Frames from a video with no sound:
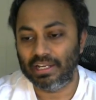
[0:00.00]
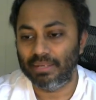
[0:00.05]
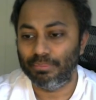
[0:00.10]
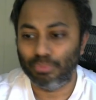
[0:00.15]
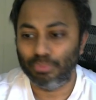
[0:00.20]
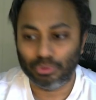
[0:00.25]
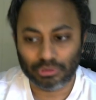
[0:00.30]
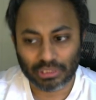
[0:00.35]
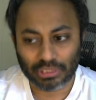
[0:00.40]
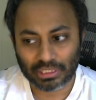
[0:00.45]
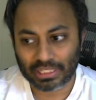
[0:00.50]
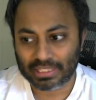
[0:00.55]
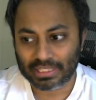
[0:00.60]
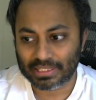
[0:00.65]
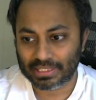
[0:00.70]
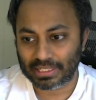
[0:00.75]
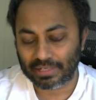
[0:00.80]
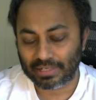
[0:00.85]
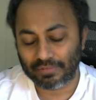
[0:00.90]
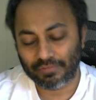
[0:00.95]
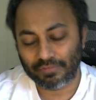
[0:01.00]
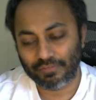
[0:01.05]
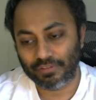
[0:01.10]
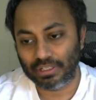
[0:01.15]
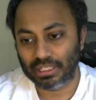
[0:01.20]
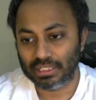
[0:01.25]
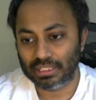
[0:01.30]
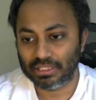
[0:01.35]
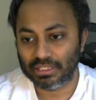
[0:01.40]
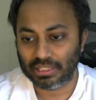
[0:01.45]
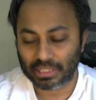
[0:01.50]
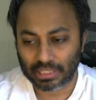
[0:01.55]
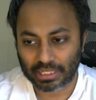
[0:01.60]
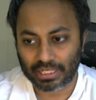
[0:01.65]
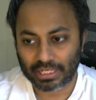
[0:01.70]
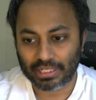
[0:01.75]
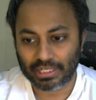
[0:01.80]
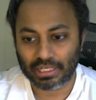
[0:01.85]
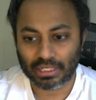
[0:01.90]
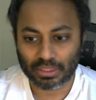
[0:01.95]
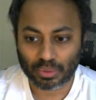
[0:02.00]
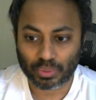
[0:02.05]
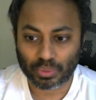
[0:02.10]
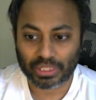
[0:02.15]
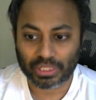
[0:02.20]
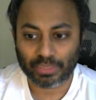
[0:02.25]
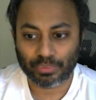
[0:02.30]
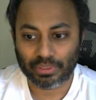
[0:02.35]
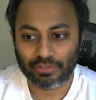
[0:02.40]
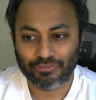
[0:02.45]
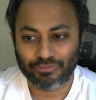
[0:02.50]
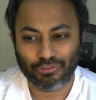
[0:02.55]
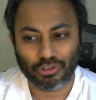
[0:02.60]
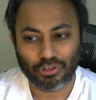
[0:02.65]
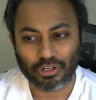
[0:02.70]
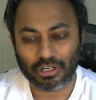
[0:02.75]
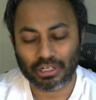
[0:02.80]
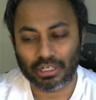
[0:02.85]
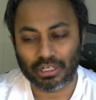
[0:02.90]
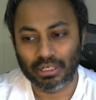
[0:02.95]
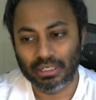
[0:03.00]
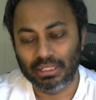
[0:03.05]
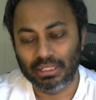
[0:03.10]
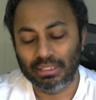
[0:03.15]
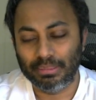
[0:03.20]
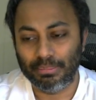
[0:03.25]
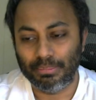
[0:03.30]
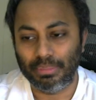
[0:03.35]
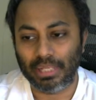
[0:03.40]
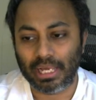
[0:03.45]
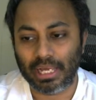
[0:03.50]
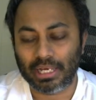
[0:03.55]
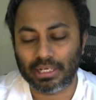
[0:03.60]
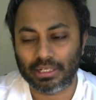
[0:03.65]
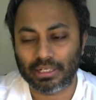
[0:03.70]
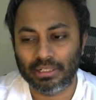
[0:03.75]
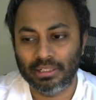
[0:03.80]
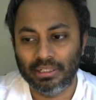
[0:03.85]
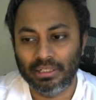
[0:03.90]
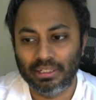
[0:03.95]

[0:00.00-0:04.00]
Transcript: Both the lines have generally done quite well for black,